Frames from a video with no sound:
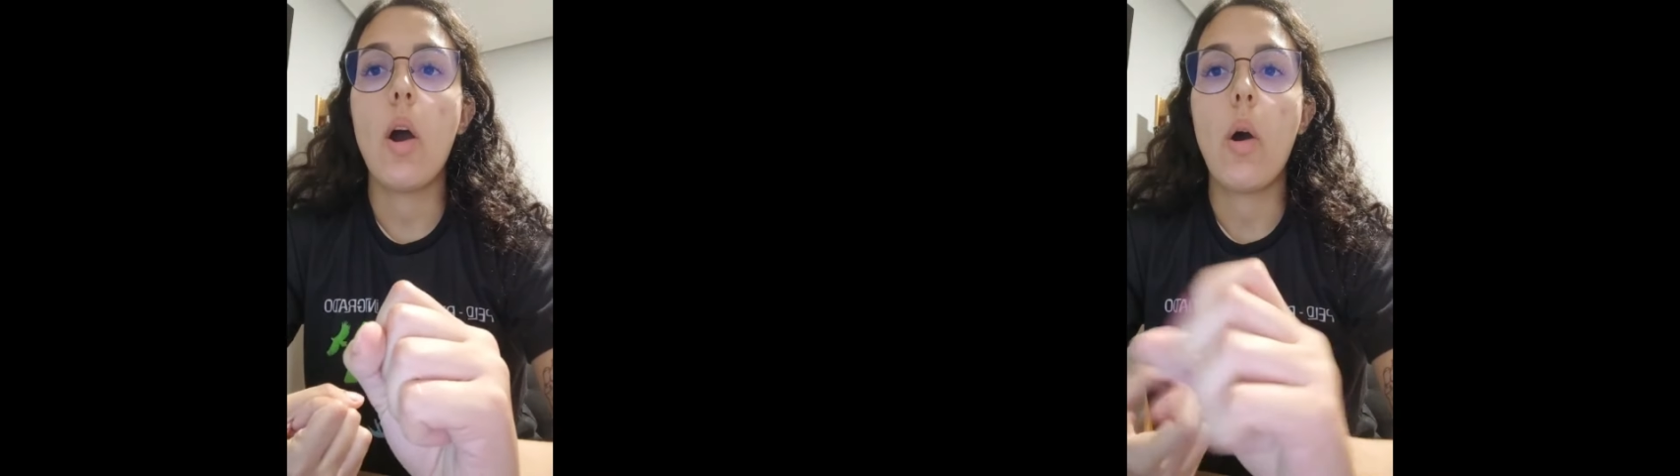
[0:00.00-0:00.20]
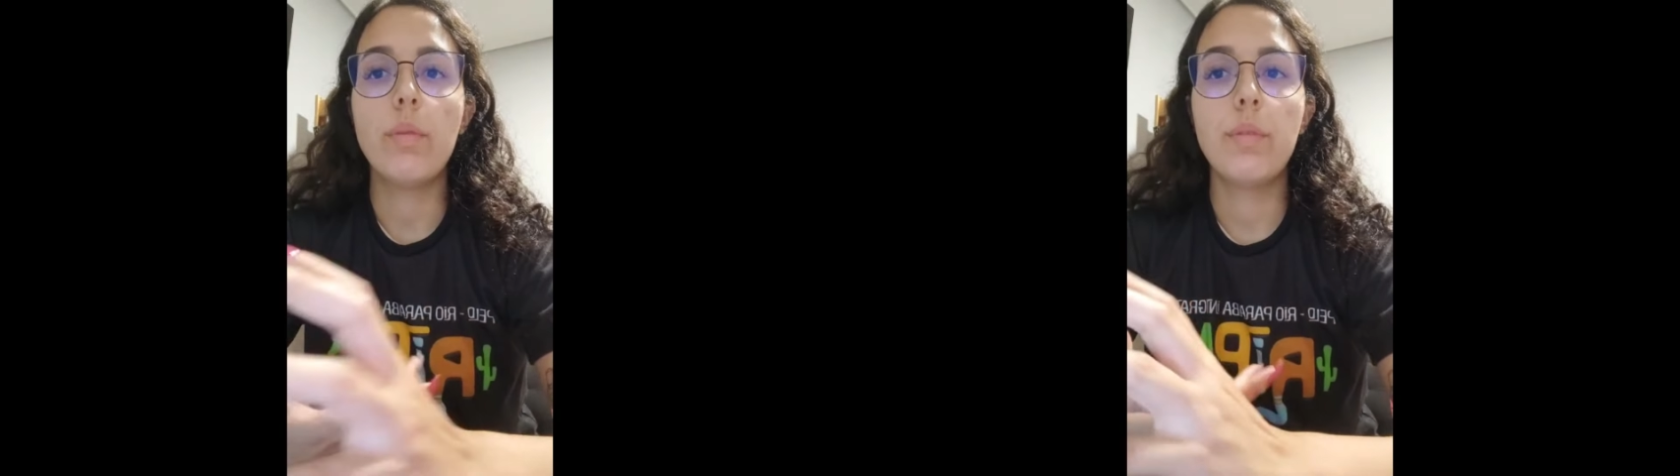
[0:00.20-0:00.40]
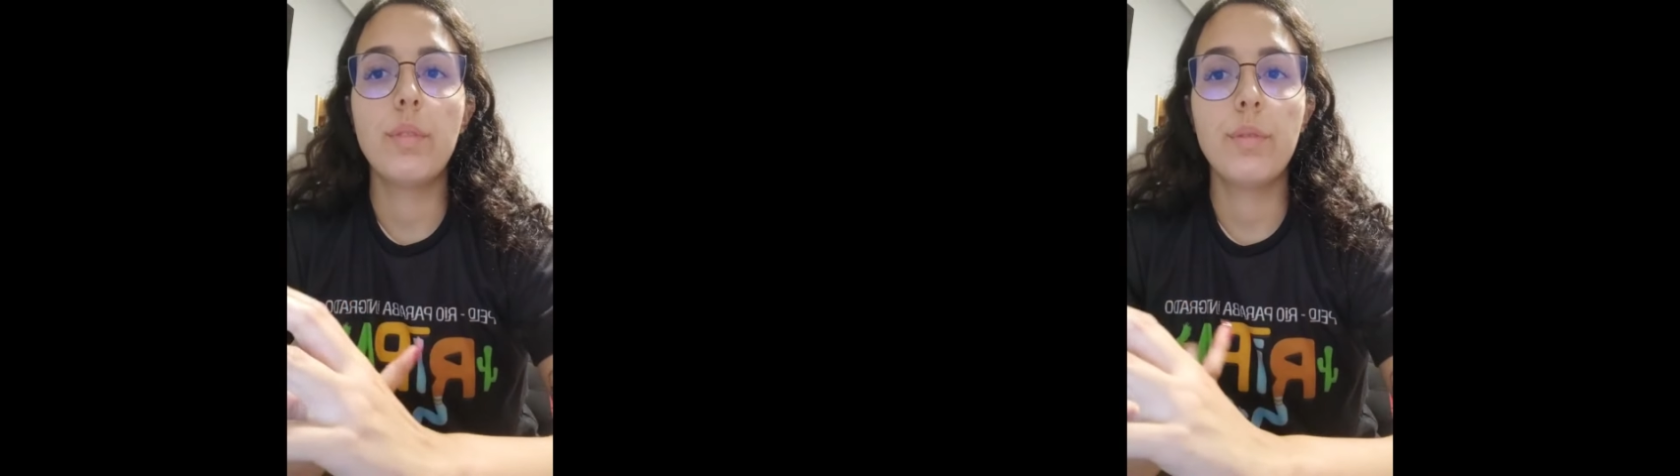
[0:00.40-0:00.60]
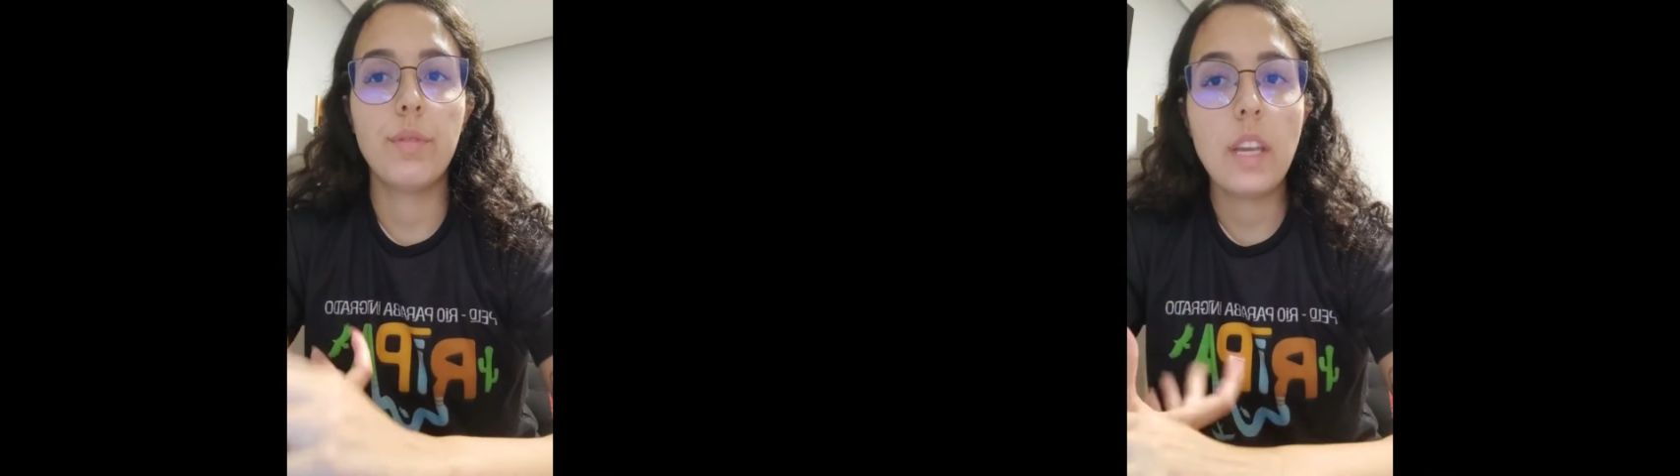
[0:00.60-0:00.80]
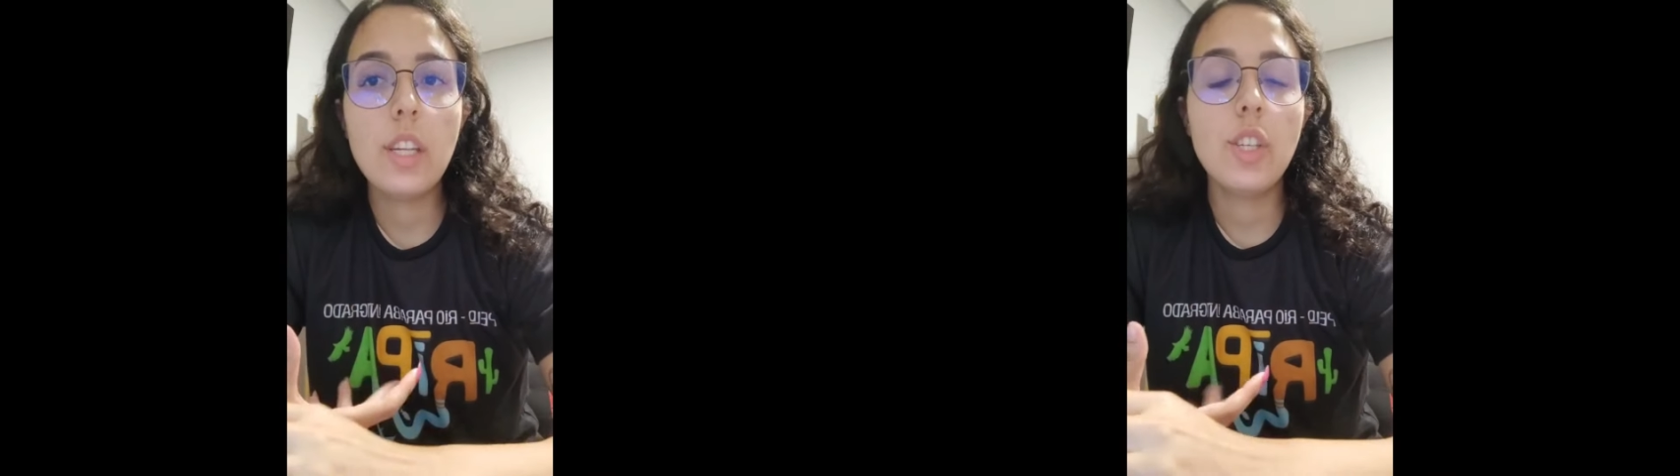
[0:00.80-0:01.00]
of
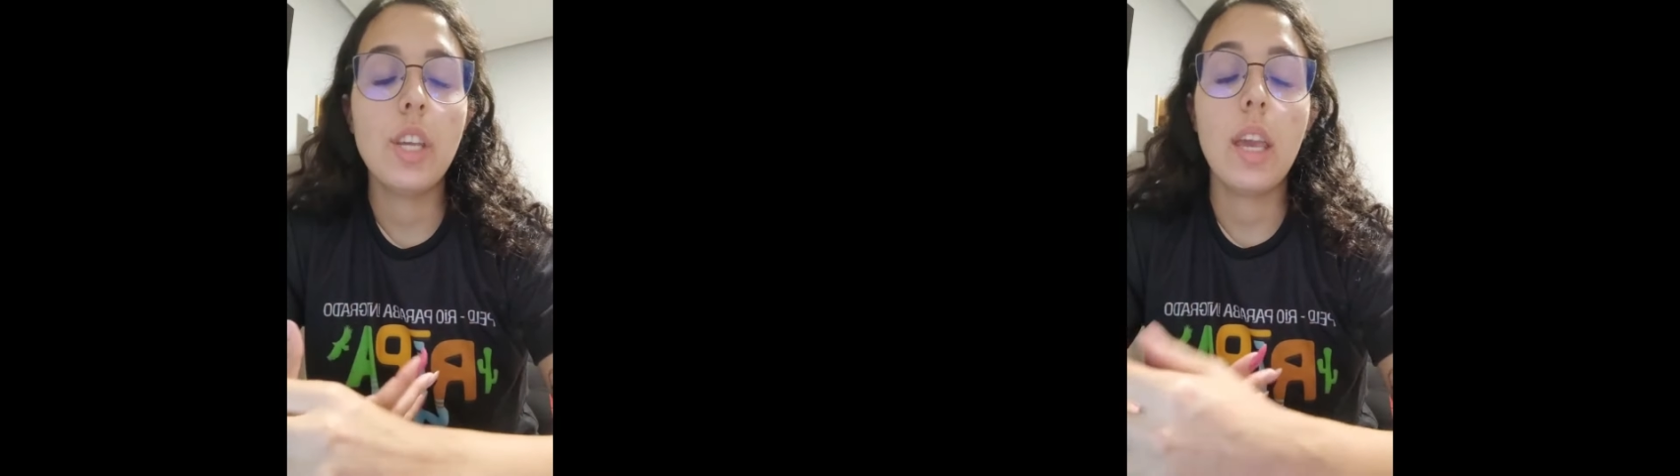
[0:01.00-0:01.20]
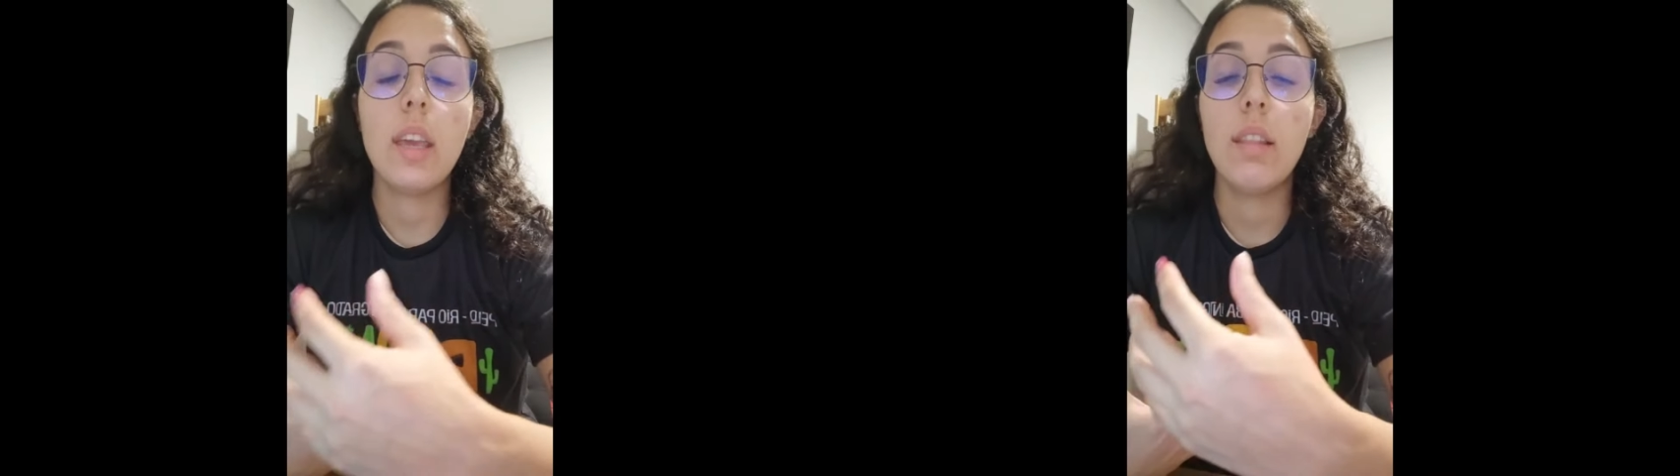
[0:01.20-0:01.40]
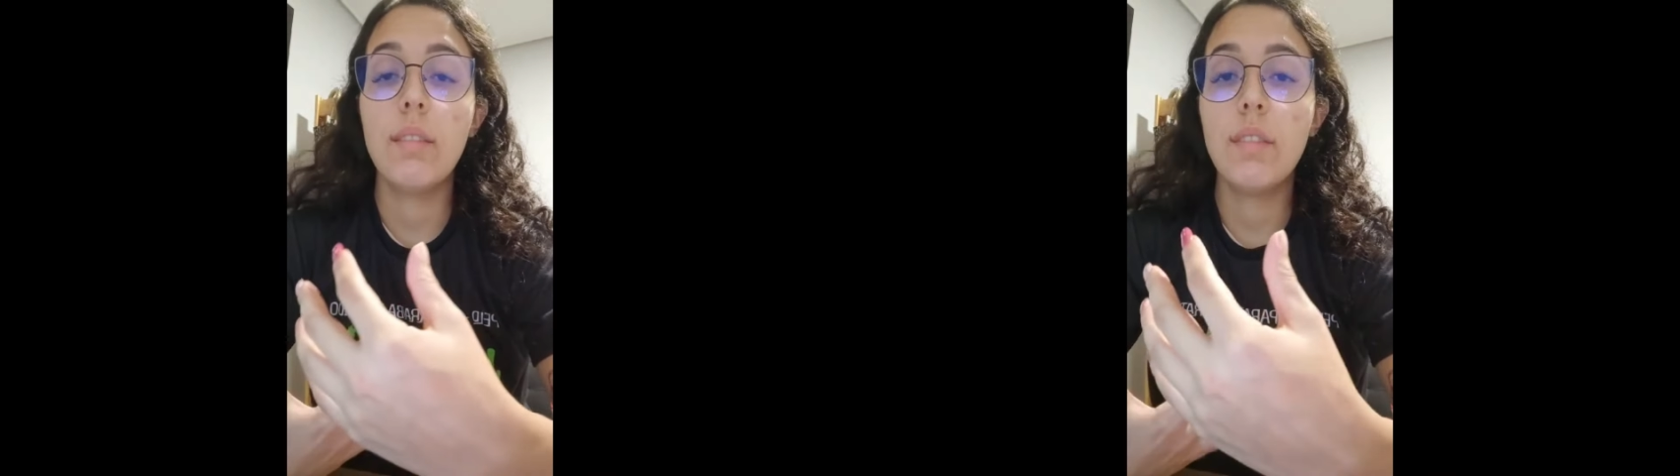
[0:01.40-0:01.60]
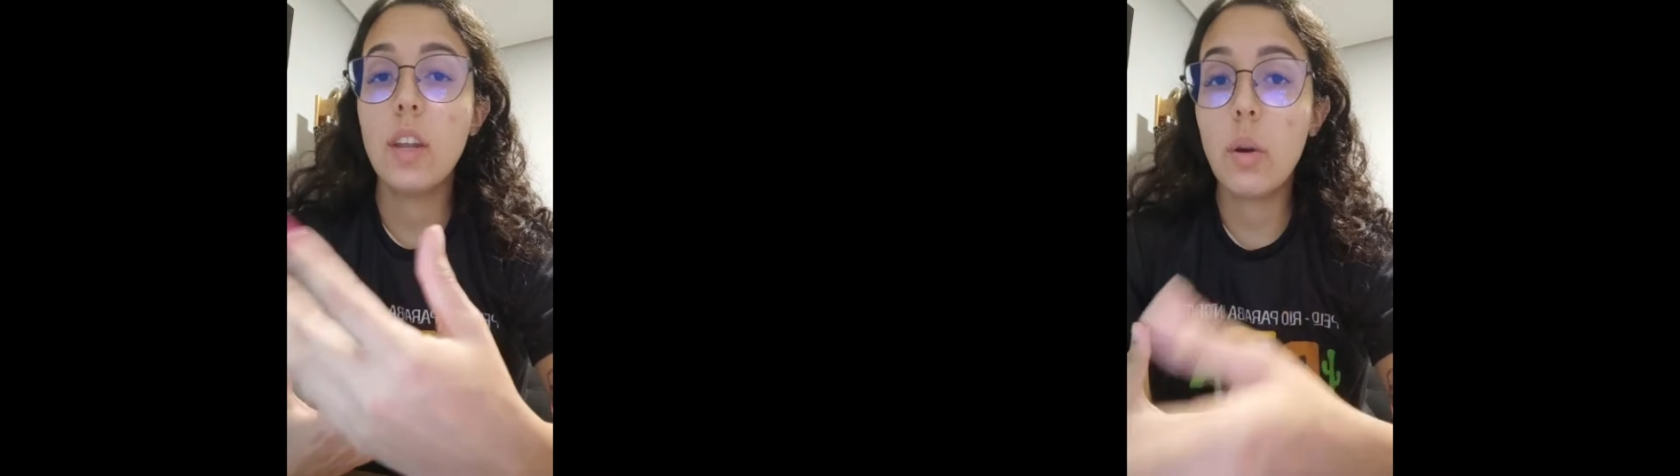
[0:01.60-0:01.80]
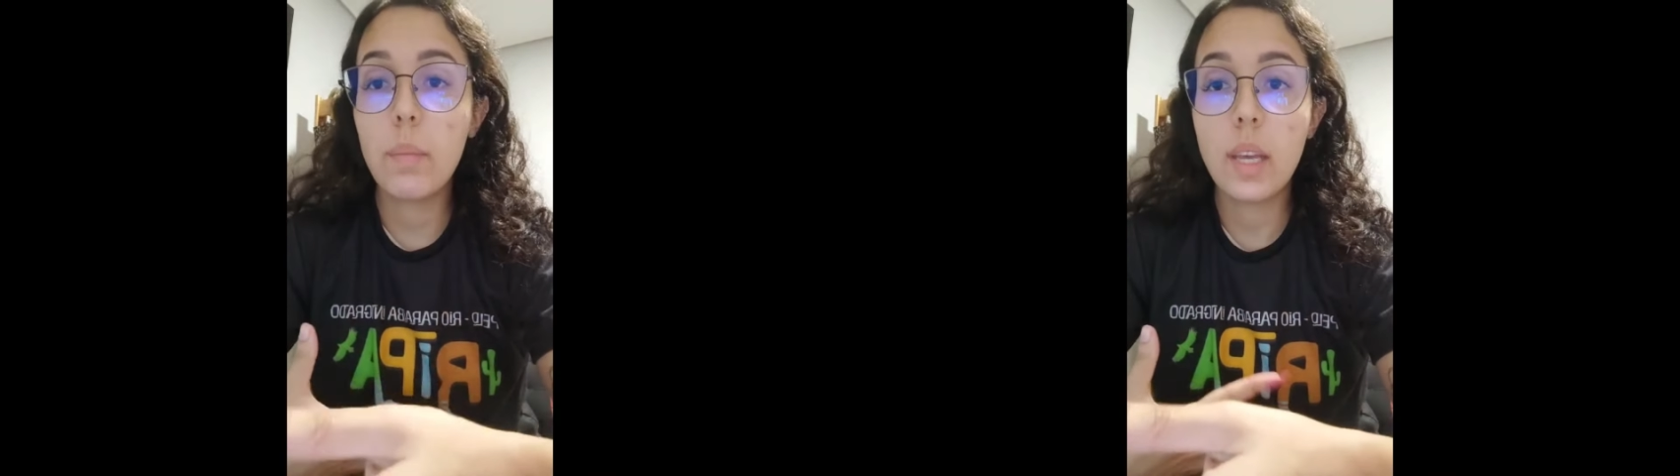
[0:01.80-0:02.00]
fish
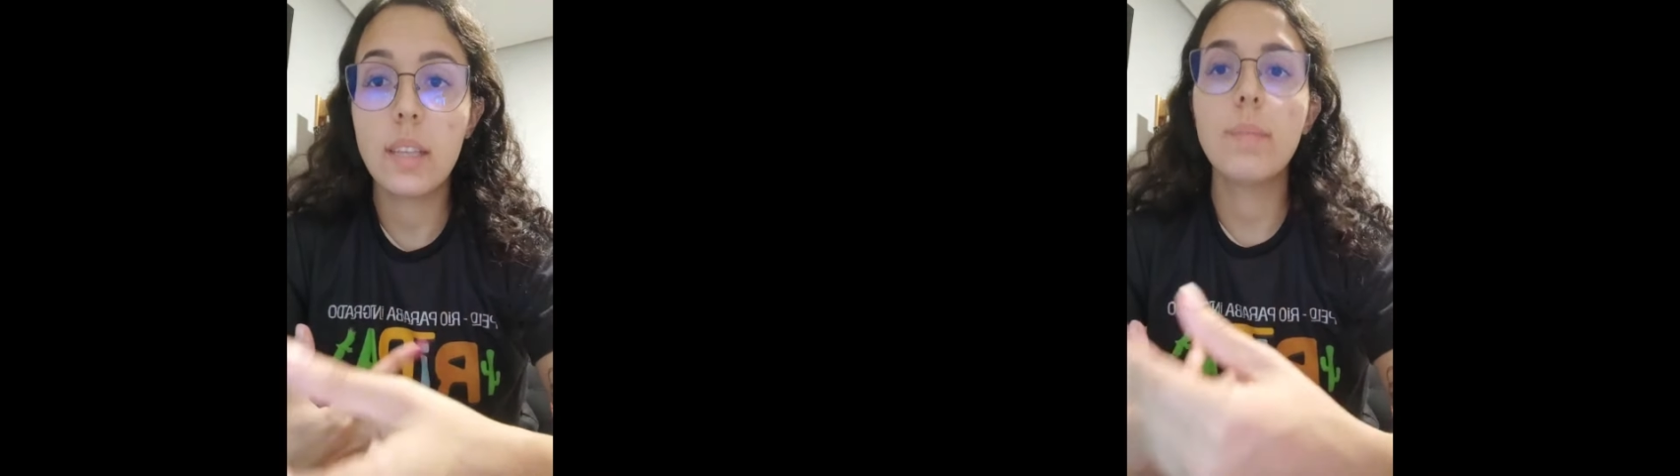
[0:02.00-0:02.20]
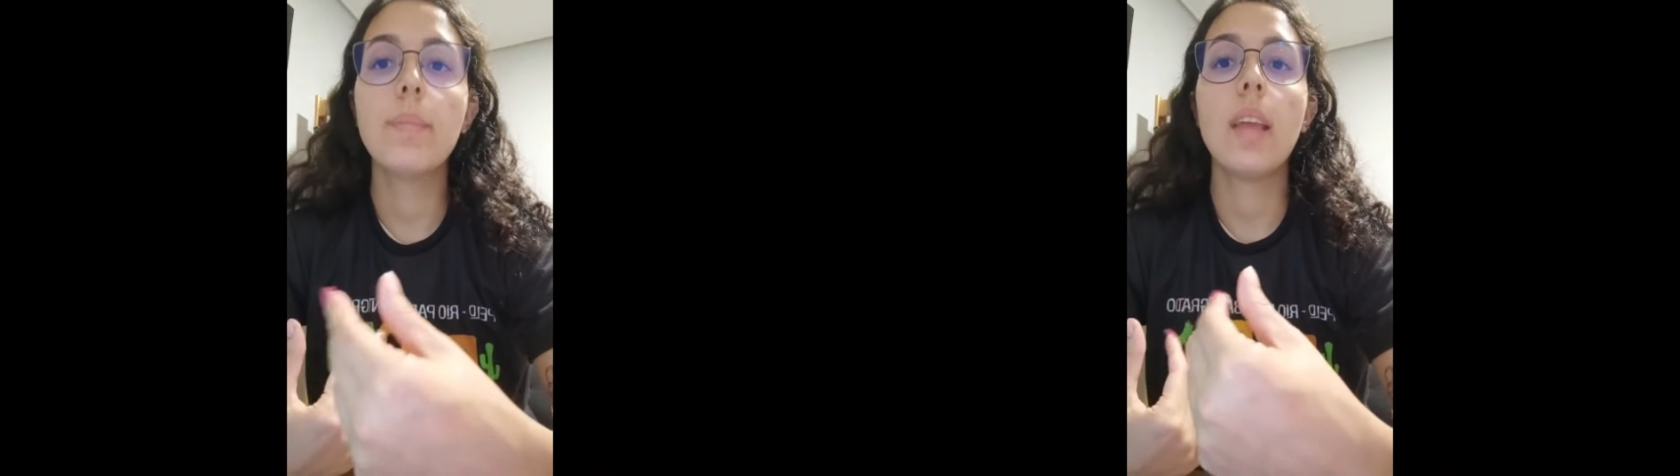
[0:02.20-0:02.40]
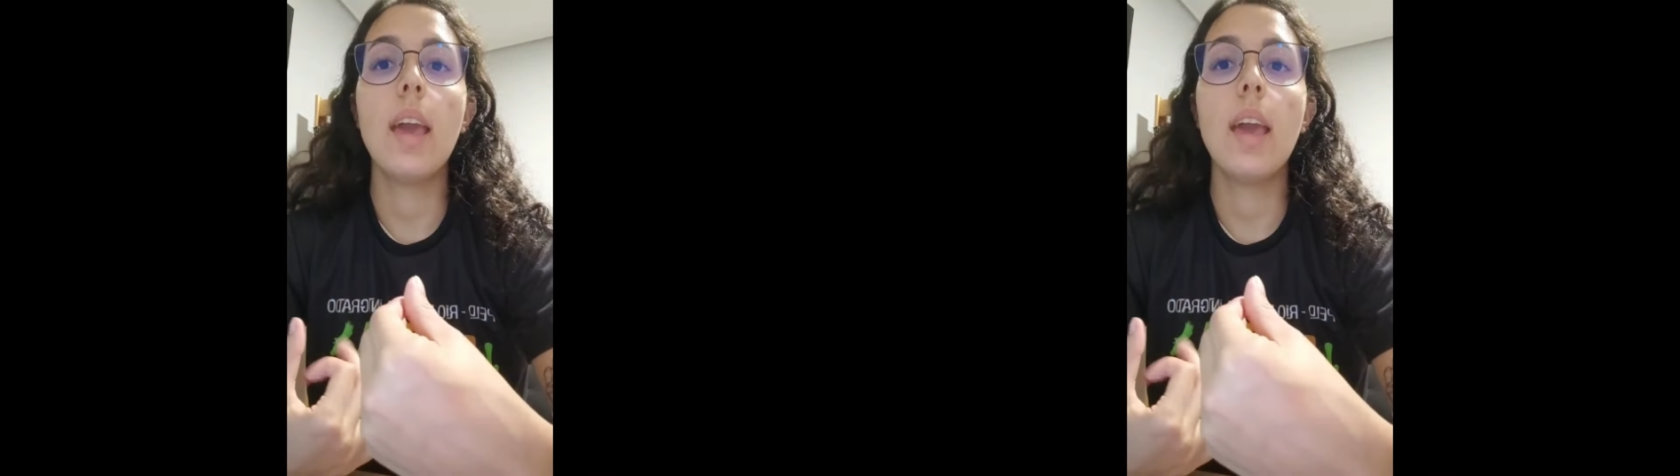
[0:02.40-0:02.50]
envenoming